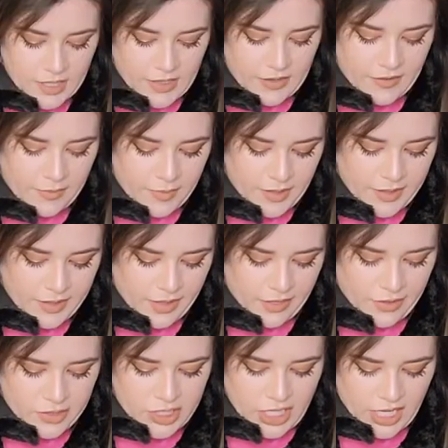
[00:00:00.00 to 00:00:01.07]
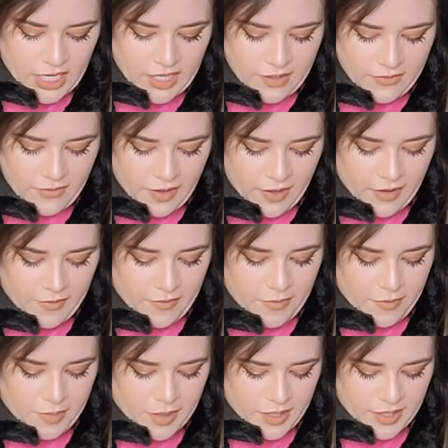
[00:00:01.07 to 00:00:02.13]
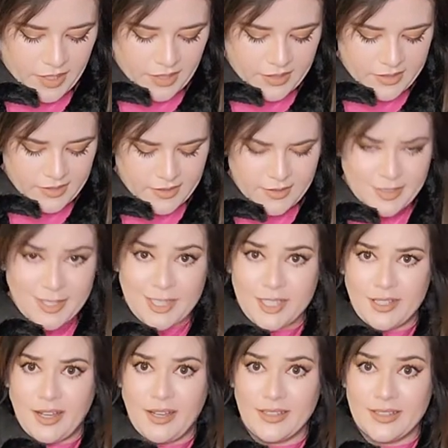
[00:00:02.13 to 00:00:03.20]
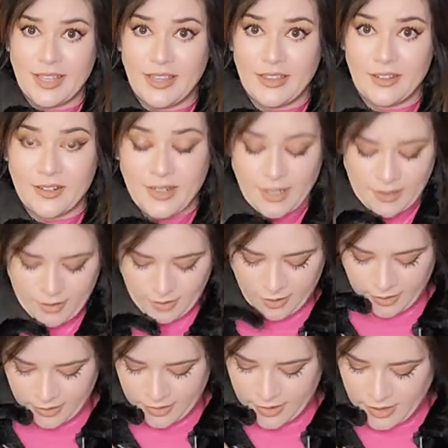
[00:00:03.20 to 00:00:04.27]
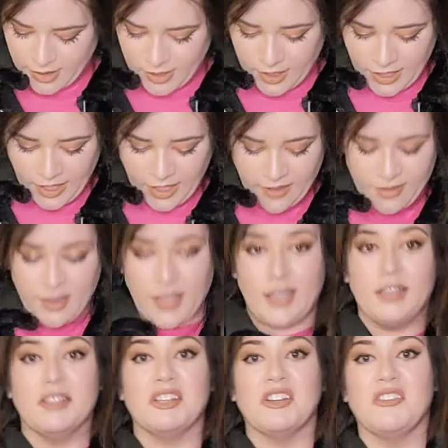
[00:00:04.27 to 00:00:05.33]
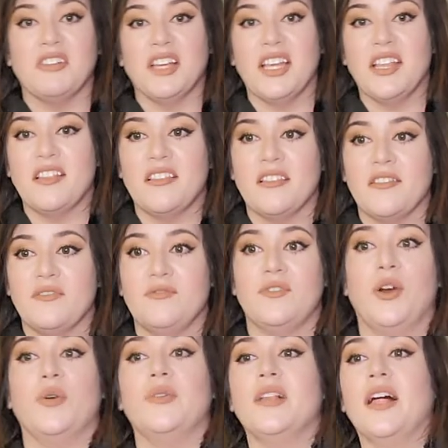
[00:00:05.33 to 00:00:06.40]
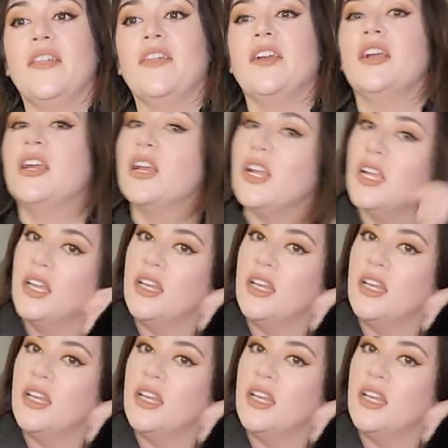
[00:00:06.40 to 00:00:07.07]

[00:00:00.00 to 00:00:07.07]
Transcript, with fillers: It gives me leather jacket vibes, but it's not leather at all. It has like little hints of faux leather